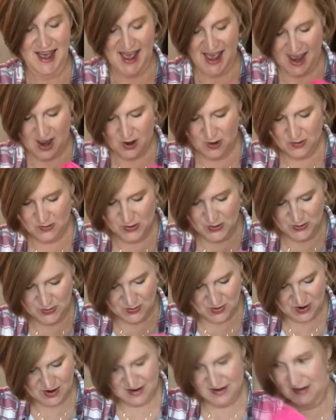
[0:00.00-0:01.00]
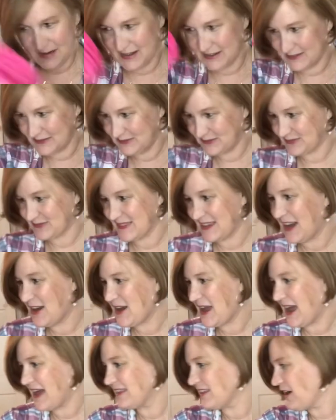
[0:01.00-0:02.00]
How cool.
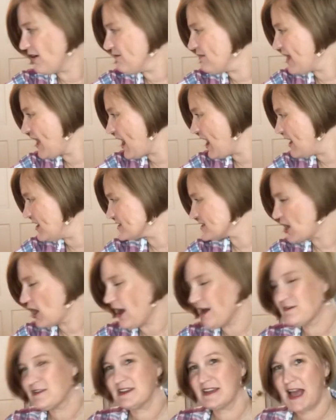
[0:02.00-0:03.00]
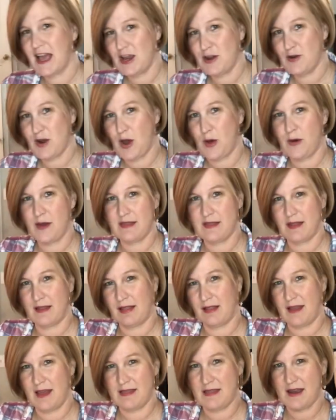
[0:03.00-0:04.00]
Okay, I love that. I'll have to let you know in
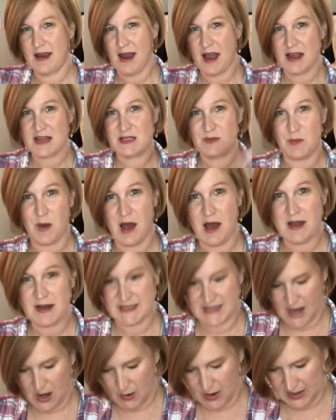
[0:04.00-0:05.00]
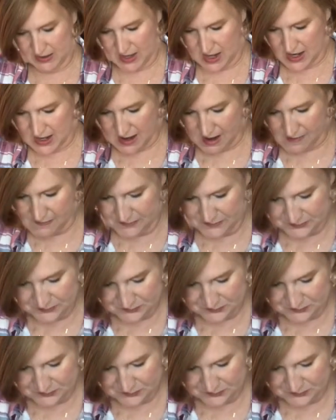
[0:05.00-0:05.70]
the in the next box how I like it.